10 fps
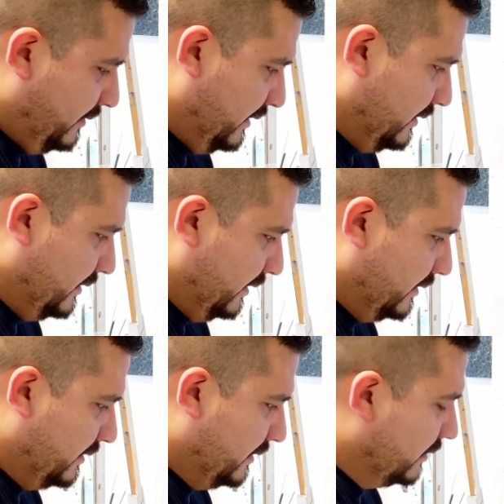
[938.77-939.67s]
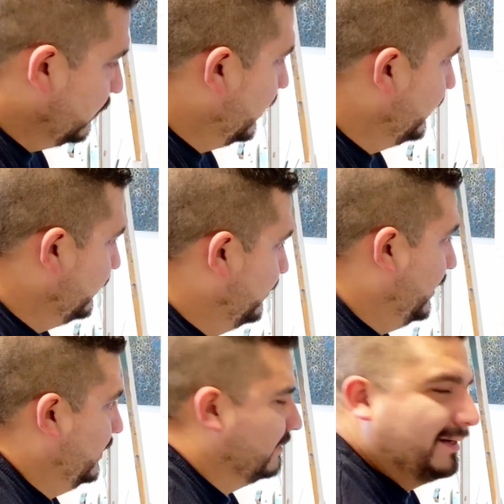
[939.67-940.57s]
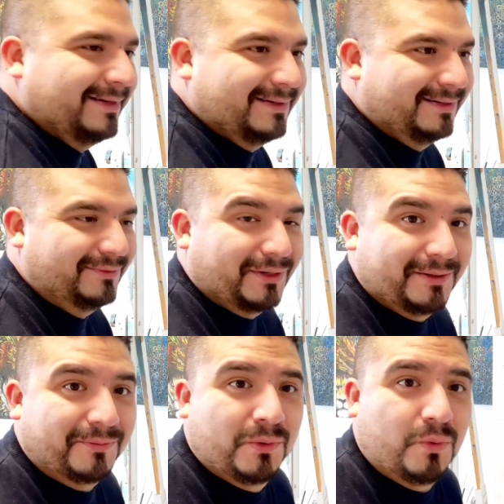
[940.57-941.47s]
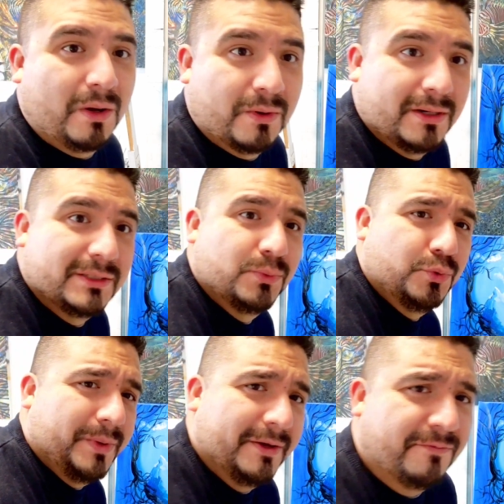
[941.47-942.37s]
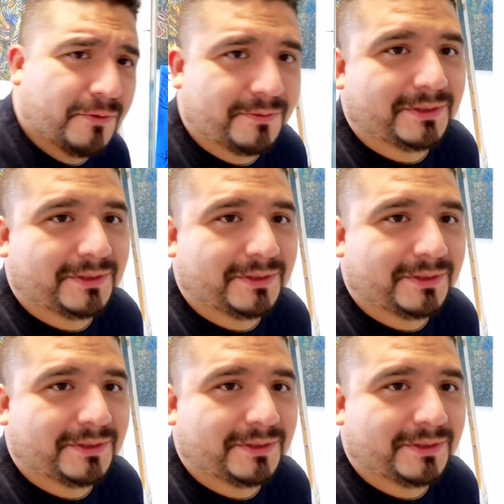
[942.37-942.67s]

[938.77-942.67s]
That's why you paint, right? Well, what else would you paint for?